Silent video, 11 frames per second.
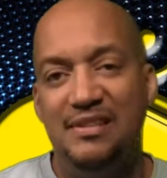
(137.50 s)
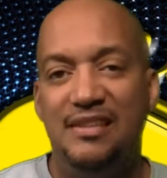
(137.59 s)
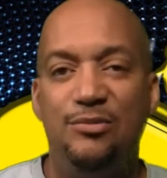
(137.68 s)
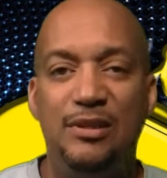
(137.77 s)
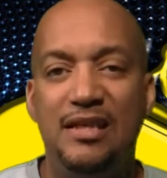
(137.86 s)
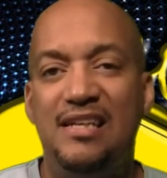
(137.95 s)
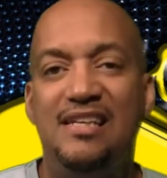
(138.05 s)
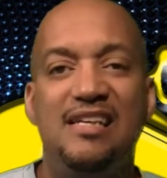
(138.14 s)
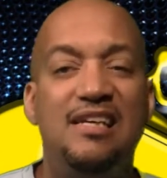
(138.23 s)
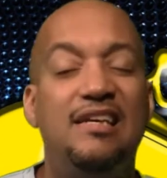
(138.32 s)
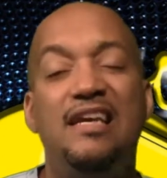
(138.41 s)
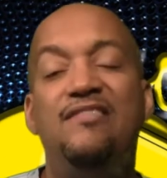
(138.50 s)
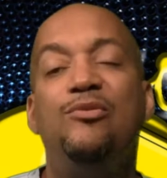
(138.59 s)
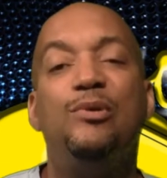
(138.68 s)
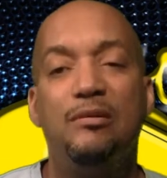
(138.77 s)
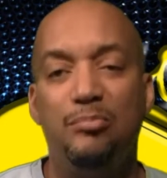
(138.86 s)
did what it did,
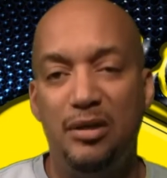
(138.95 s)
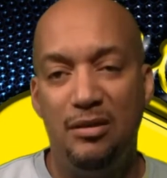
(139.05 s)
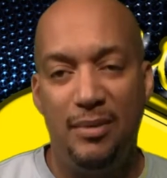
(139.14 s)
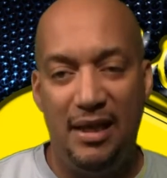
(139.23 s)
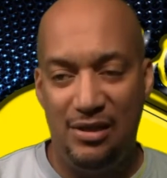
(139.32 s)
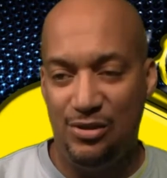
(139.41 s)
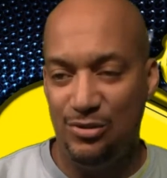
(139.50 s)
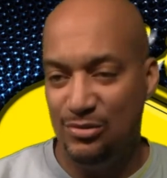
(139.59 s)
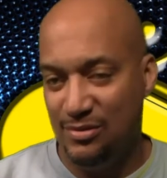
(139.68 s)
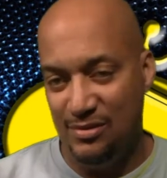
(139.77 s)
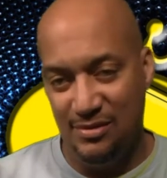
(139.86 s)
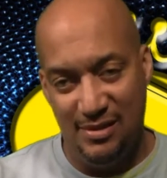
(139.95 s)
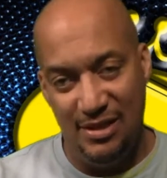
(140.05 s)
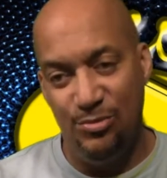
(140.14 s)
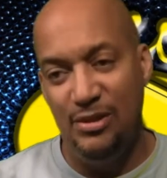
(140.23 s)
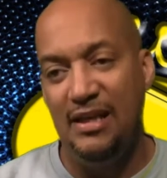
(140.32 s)
even with a bum ankle
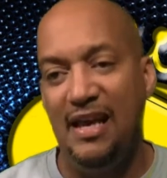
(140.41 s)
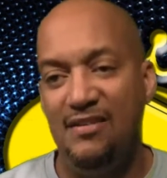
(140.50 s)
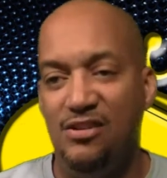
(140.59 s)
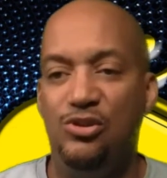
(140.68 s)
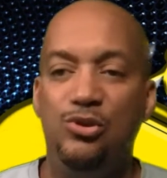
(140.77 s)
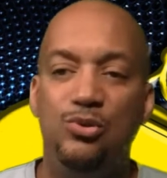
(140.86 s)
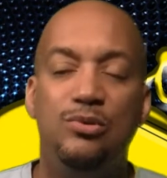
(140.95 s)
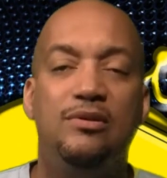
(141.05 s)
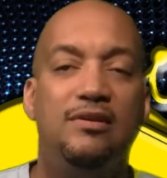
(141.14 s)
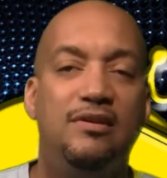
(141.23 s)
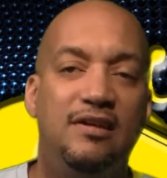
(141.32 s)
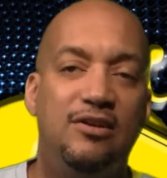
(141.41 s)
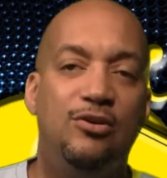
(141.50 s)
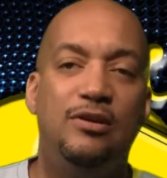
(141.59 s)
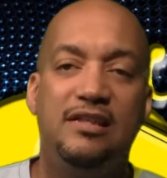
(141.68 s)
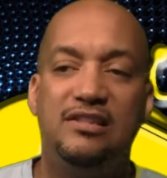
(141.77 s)
did what he had to do in
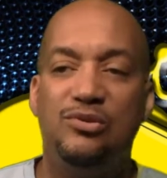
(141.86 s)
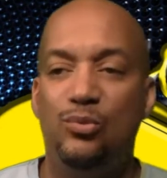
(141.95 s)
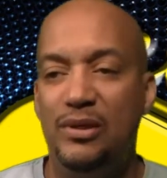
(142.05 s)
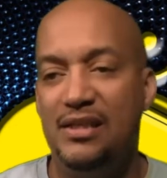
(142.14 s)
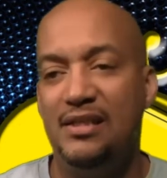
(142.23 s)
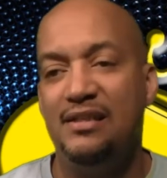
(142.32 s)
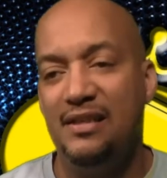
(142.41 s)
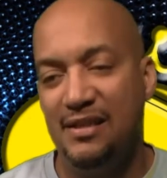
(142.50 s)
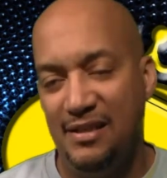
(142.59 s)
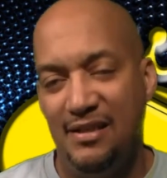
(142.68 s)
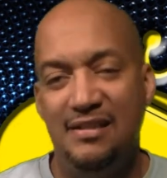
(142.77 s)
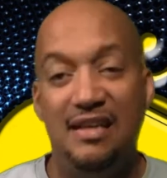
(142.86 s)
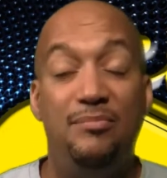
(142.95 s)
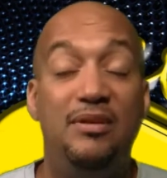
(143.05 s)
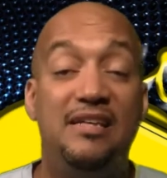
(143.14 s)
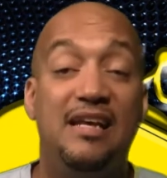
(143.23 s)
order to get the win. They
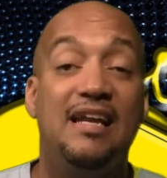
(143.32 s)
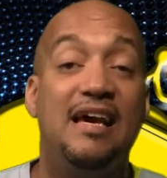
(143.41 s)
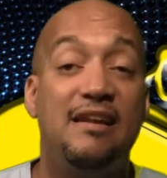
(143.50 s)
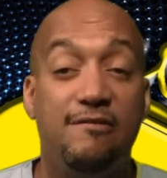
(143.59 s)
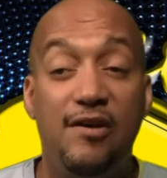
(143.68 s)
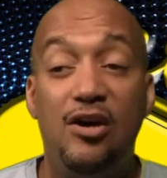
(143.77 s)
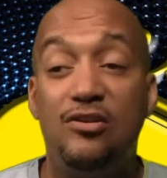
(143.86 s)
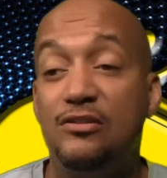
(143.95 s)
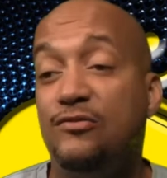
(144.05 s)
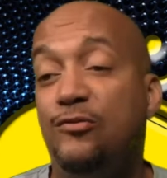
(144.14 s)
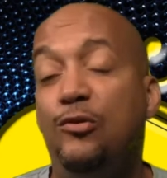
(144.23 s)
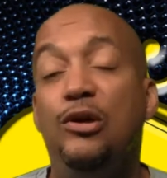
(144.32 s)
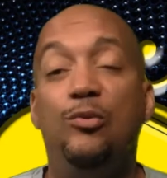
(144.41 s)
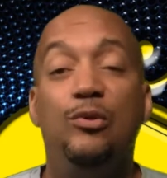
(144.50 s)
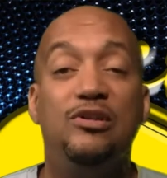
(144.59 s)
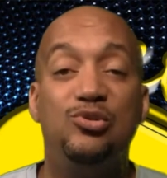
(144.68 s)
beat the Atlanta Falcons
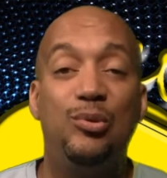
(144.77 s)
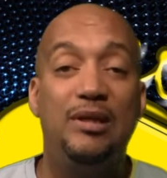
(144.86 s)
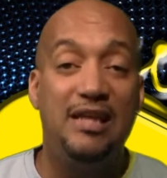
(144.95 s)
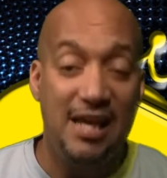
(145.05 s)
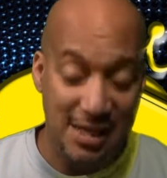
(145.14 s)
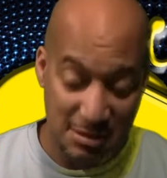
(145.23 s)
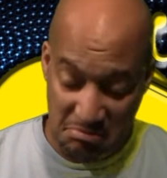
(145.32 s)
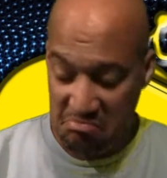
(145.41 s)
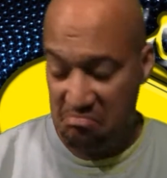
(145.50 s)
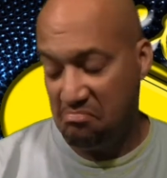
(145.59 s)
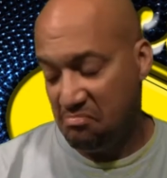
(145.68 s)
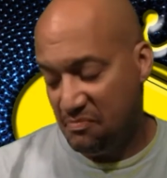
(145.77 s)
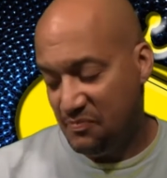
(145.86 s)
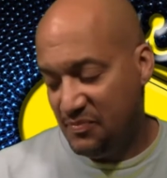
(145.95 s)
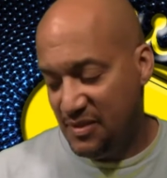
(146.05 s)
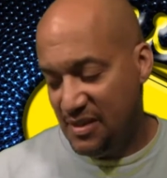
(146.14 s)

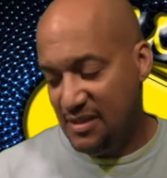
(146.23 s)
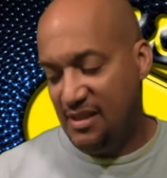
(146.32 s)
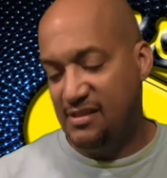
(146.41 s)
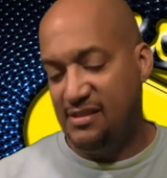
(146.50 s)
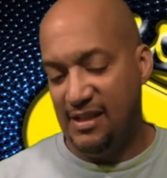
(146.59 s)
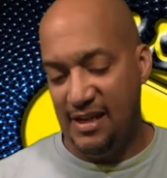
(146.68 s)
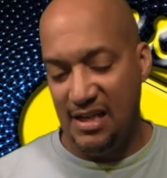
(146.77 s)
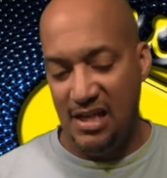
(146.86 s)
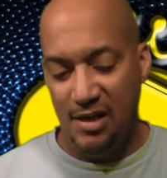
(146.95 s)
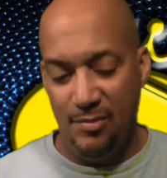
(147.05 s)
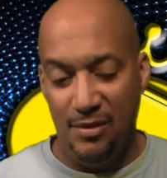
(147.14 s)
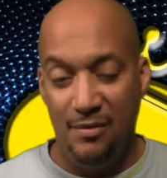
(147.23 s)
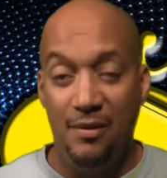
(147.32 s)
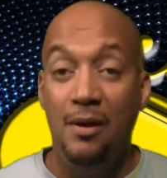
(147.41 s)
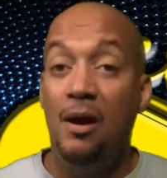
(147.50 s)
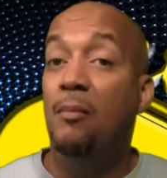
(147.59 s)
41-28. Didn't see that coming.
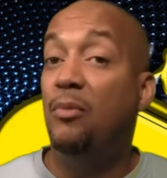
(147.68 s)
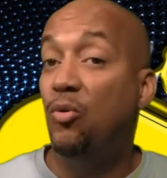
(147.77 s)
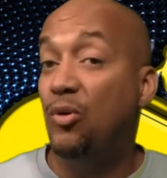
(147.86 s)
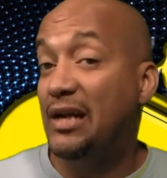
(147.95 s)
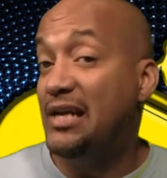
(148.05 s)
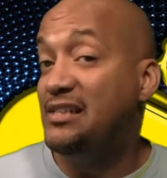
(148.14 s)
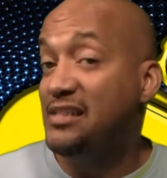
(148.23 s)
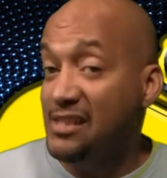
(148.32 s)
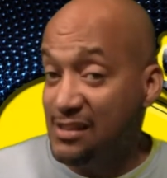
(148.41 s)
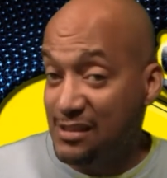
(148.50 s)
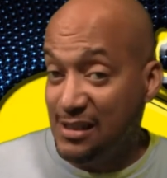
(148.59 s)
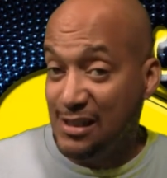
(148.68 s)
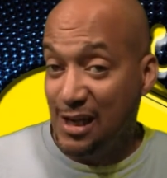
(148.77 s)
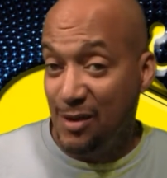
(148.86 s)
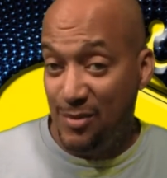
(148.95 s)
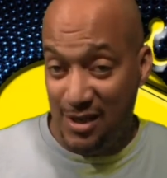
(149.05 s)
But what I did see
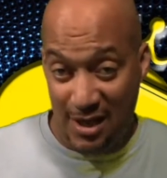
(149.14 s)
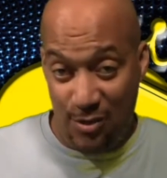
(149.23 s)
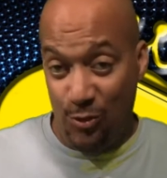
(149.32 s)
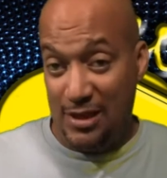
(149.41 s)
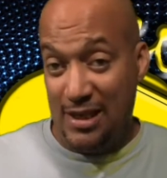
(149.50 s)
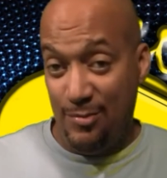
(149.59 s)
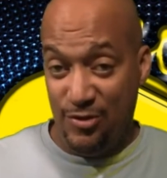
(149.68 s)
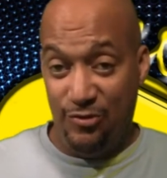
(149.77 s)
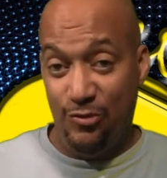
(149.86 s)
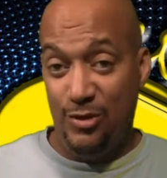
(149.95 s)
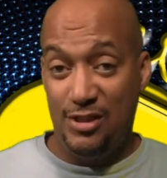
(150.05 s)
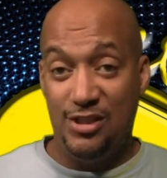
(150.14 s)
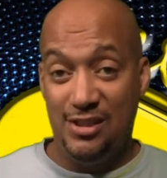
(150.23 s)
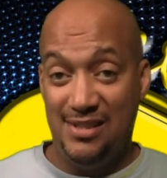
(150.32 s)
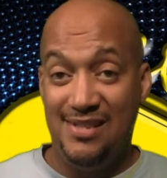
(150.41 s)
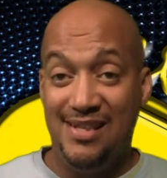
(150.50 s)
coming and what came to fruition,